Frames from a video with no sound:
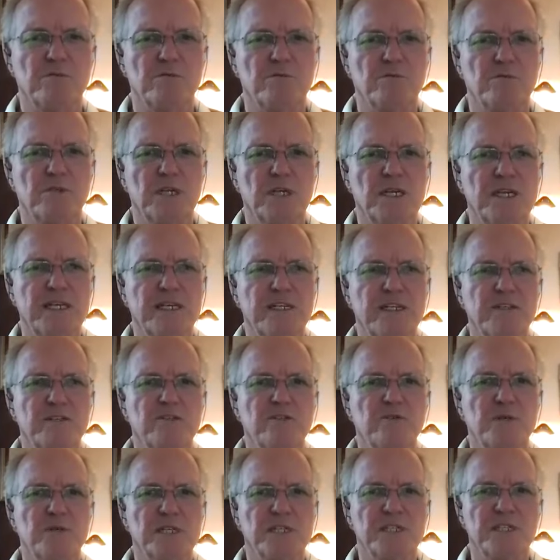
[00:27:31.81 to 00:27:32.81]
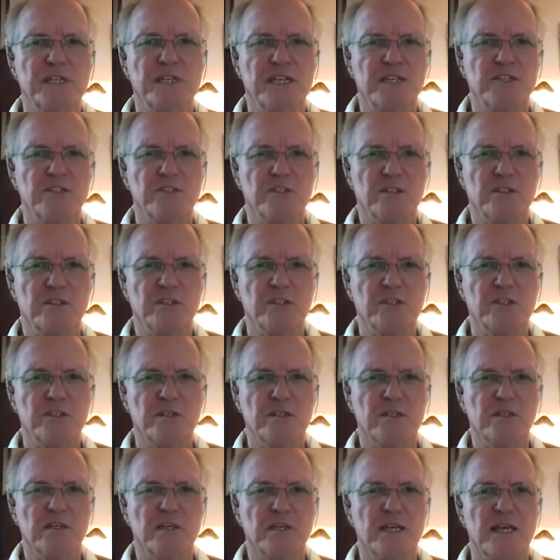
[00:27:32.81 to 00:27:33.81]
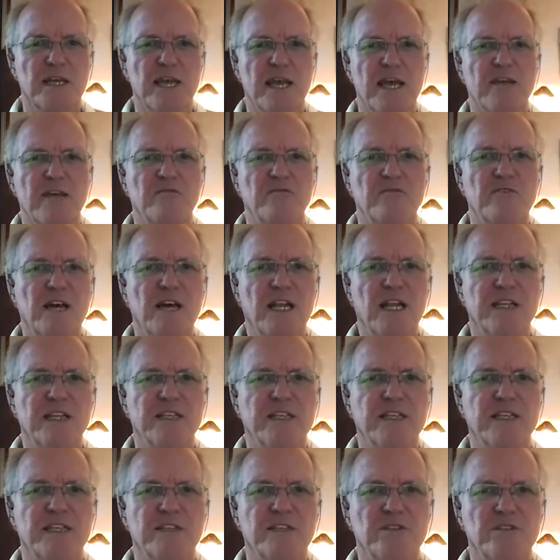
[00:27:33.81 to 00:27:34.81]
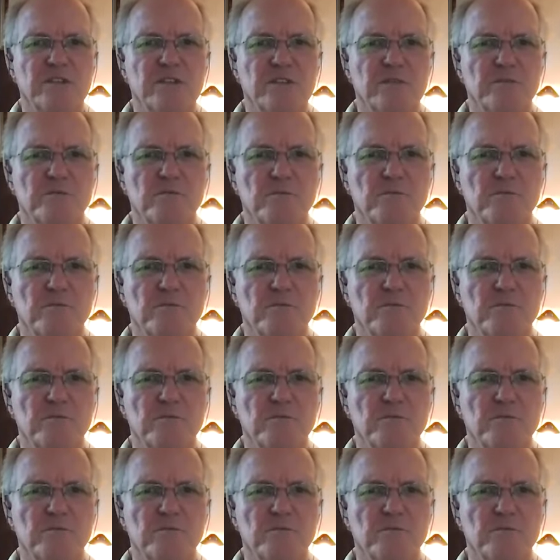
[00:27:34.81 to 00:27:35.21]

related to attention and validation.